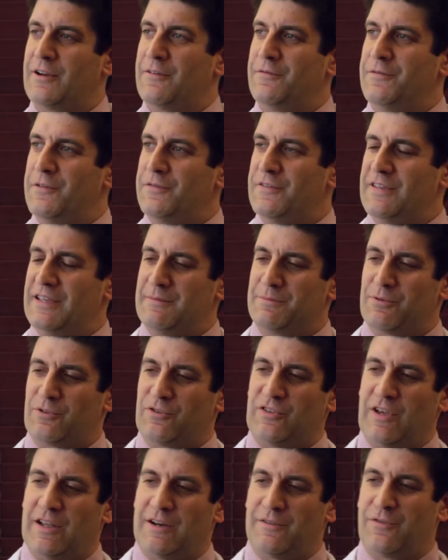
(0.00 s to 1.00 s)
in
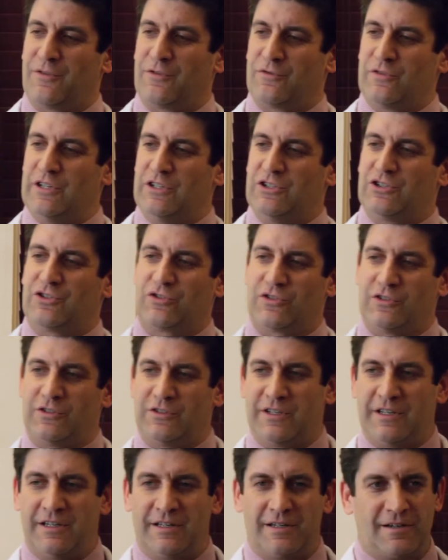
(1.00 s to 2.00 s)
15% of 3
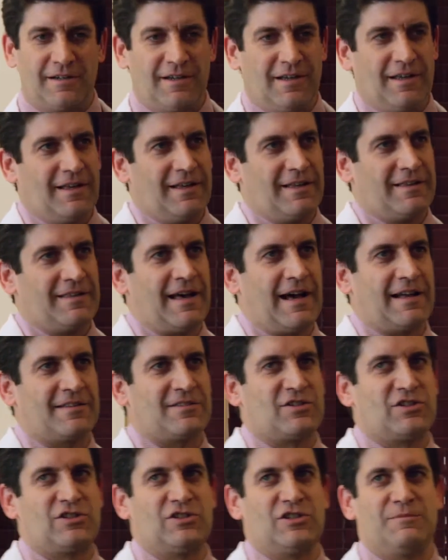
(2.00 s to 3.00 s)
trillion, that
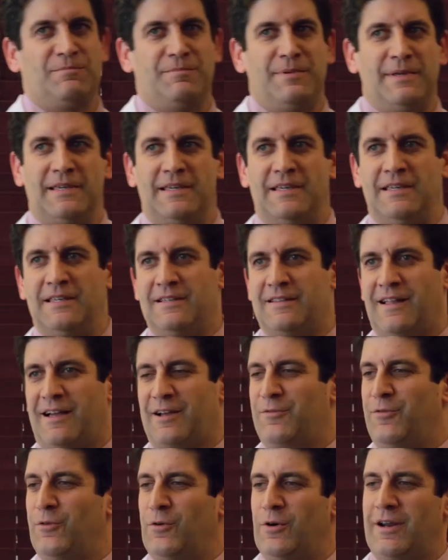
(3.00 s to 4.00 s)
should be
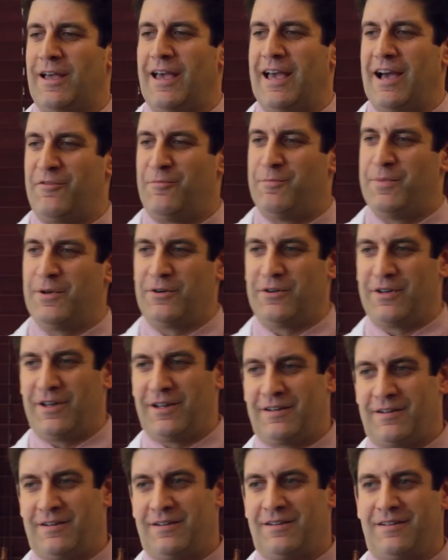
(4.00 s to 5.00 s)
like 4.5
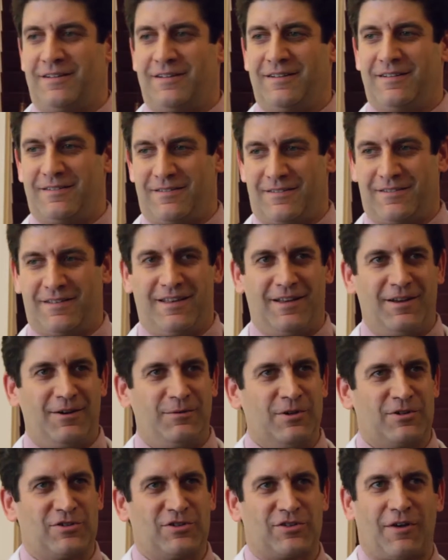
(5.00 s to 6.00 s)
billion,
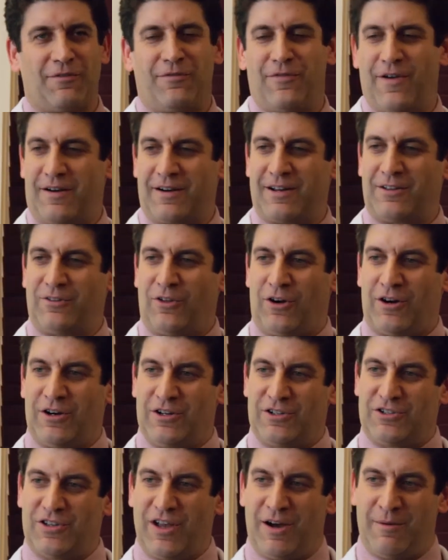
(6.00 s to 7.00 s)
which is a very
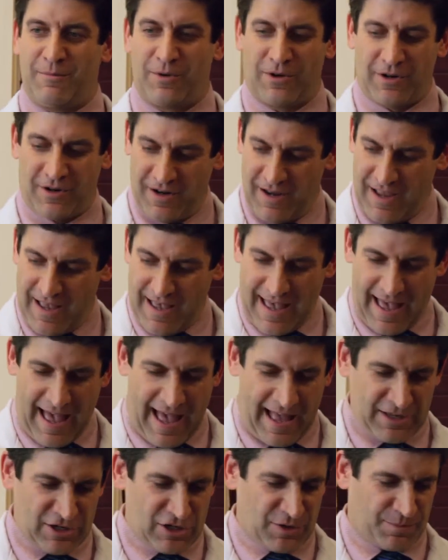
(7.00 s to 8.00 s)
large number.
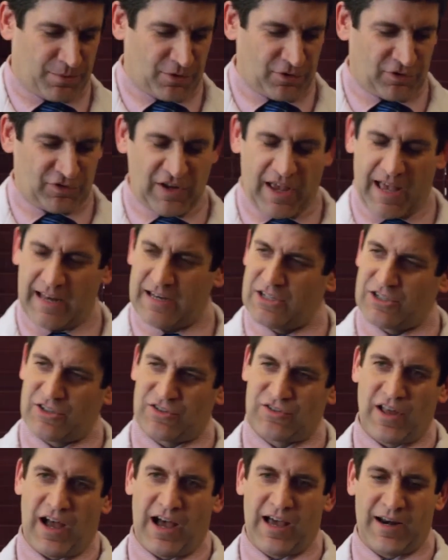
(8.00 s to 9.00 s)
And your percentage is
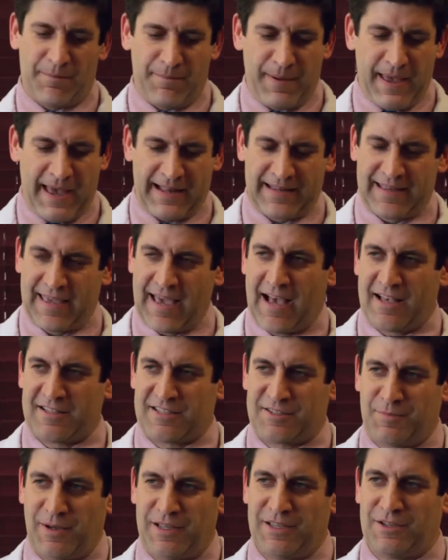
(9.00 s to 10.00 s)
not a bad
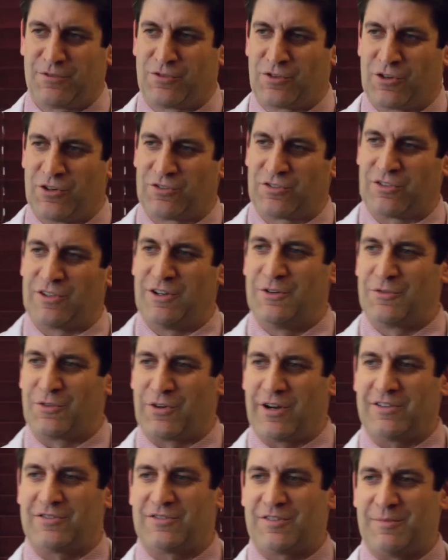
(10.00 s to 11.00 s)
guess, but you've grossly
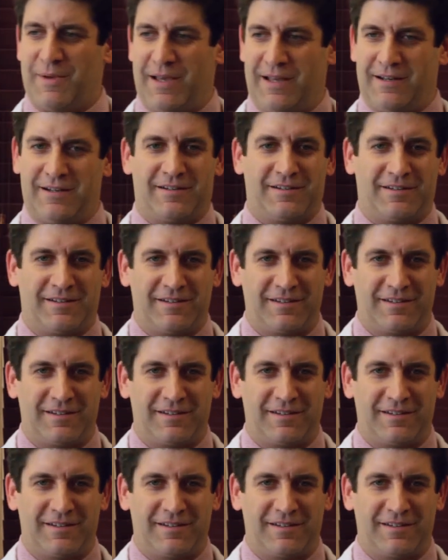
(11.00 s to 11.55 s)
overestimated.